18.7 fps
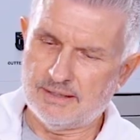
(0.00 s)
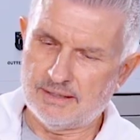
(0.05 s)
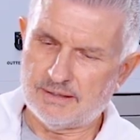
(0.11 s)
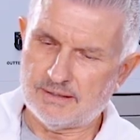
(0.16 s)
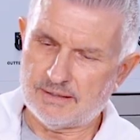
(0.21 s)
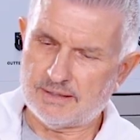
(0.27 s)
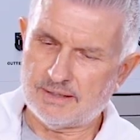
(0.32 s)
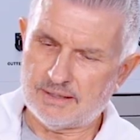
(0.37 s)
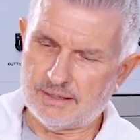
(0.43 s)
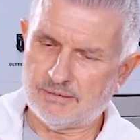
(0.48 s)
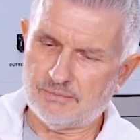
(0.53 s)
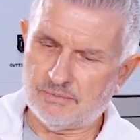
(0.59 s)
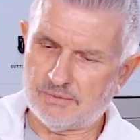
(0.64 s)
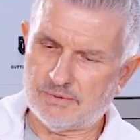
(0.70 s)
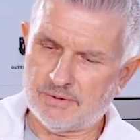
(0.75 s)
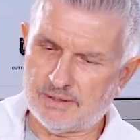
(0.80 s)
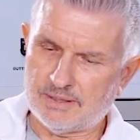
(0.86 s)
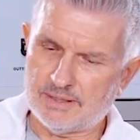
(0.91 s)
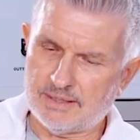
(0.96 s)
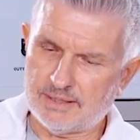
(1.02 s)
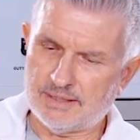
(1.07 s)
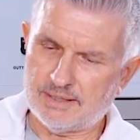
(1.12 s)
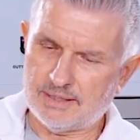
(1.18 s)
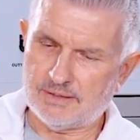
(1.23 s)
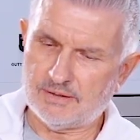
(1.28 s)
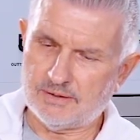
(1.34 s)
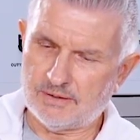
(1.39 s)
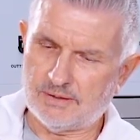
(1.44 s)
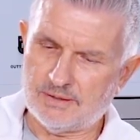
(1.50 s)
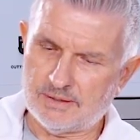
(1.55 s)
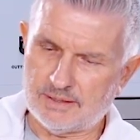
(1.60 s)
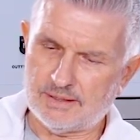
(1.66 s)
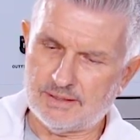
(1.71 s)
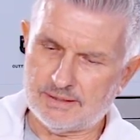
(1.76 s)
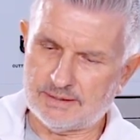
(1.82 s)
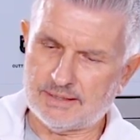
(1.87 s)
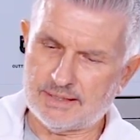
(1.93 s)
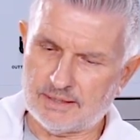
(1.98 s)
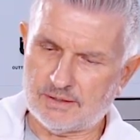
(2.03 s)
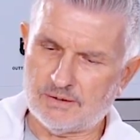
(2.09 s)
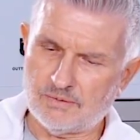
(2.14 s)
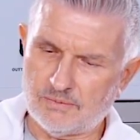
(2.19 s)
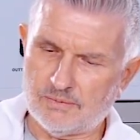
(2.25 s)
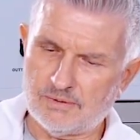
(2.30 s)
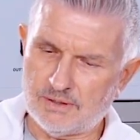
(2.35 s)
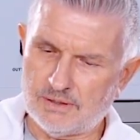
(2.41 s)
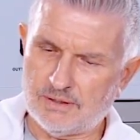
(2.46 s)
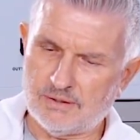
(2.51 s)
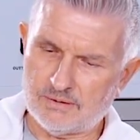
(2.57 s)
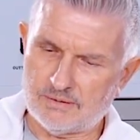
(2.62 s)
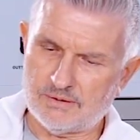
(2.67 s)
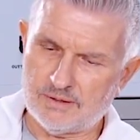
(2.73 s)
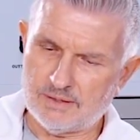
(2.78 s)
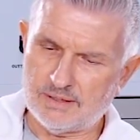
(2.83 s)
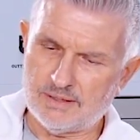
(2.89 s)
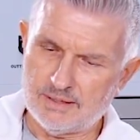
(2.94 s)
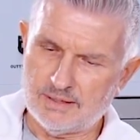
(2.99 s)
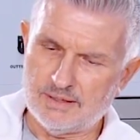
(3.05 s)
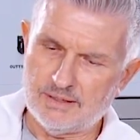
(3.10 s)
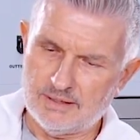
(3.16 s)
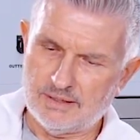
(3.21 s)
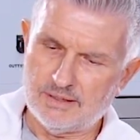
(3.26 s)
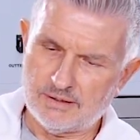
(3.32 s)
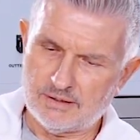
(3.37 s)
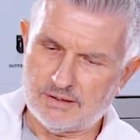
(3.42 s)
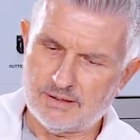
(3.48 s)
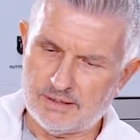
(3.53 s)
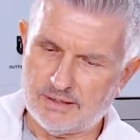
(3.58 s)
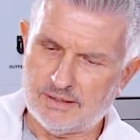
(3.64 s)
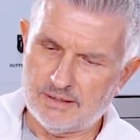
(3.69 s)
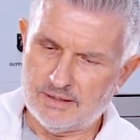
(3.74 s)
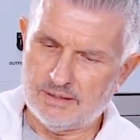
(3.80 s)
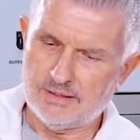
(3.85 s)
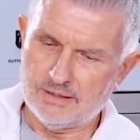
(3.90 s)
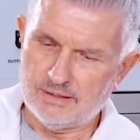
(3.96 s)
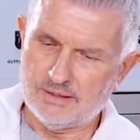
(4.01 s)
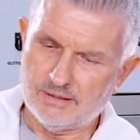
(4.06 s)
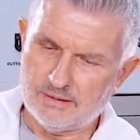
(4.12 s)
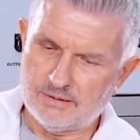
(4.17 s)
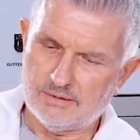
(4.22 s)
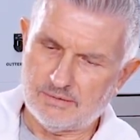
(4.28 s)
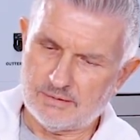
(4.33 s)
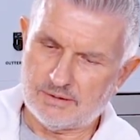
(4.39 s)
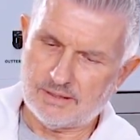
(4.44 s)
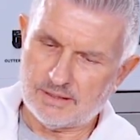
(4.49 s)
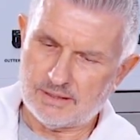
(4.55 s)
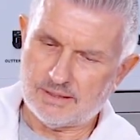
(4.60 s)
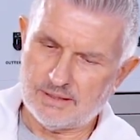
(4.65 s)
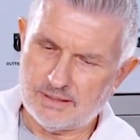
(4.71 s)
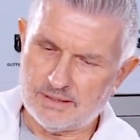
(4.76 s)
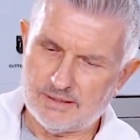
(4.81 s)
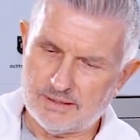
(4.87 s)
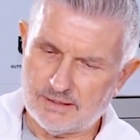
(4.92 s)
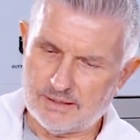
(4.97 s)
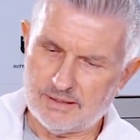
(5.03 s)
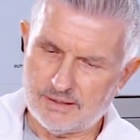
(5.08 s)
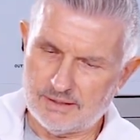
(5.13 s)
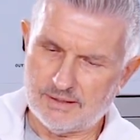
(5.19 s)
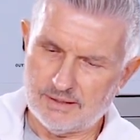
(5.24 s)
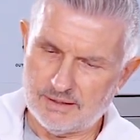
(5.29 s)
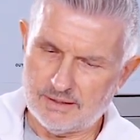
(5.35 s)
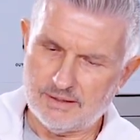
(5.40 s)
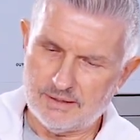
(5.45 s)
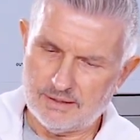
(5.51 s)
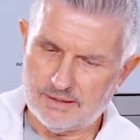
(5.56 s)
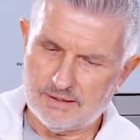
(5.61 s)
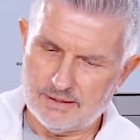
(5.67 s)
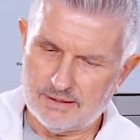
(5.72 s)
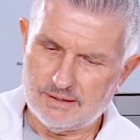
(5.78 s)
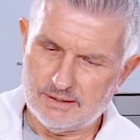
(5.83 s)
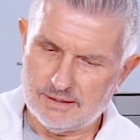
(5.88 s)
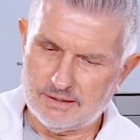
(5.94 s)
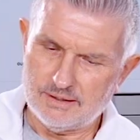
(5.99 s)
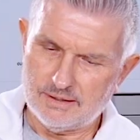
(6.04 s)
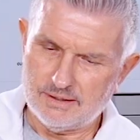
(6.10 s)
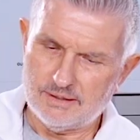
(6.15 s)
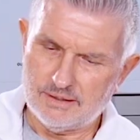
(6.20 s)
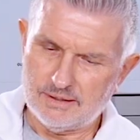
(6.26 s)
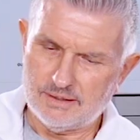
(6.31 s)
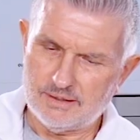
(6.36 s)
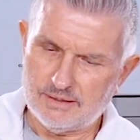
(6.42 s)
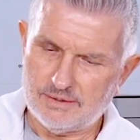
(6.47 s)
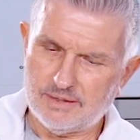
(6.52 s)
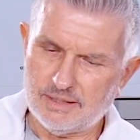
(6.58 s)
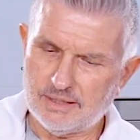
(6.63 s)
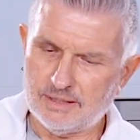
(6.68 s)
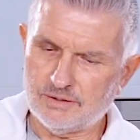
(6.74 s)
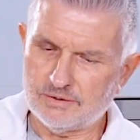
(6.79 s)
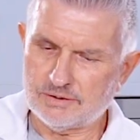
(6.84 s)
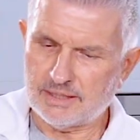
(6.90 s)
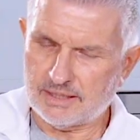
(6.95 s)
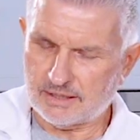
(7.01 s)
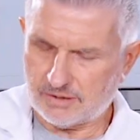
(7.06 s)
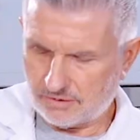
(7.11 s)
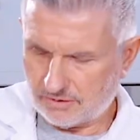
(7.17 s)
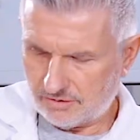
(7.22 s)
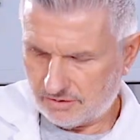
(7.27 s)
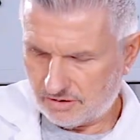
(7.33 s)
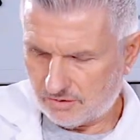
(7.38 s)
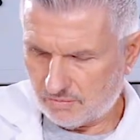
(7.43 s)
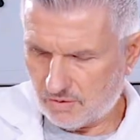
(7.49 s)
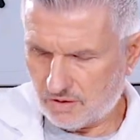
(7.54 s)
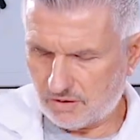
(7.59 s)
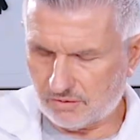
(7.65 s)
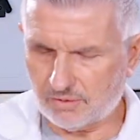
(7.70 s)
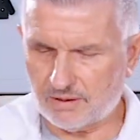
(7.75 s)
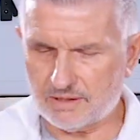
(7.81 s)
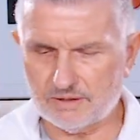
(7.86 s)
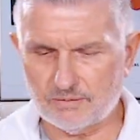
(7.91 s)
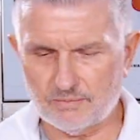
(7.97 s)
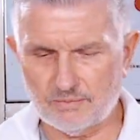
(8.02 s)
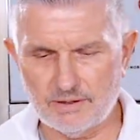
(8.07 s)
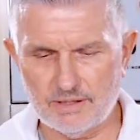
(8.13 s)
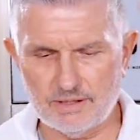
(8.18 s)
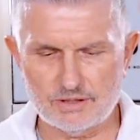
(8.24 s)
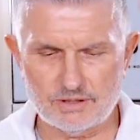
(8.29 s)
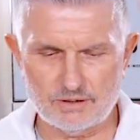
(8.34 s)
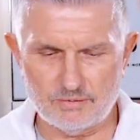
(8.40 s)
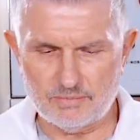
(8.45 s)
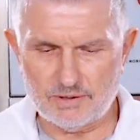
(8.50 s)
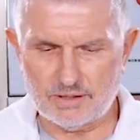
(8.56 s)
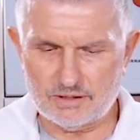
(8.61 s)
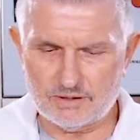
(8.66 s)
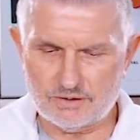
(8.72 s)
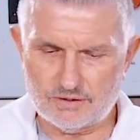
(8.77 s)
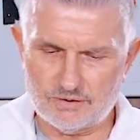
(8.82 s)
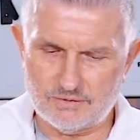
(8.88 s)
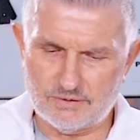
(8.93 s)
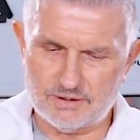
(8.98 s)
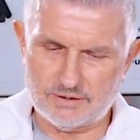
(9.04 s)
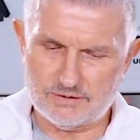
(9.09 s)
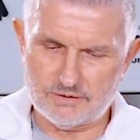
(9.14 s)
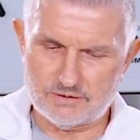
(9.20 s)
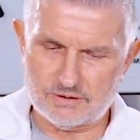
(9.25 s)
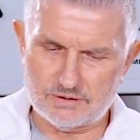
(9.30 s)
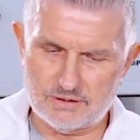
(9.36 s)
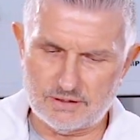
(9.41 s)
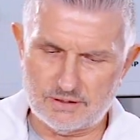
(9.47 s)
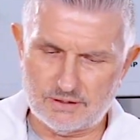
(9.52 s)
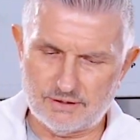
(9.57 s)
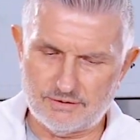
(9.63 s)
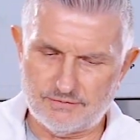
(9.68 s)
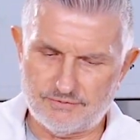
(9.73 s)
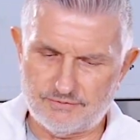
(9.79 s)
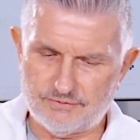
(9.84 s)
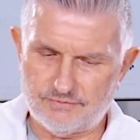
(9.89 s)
Okay, we're gonna get that going here. Okay, and then you take your small crescent wrench and make sure that they're snugly,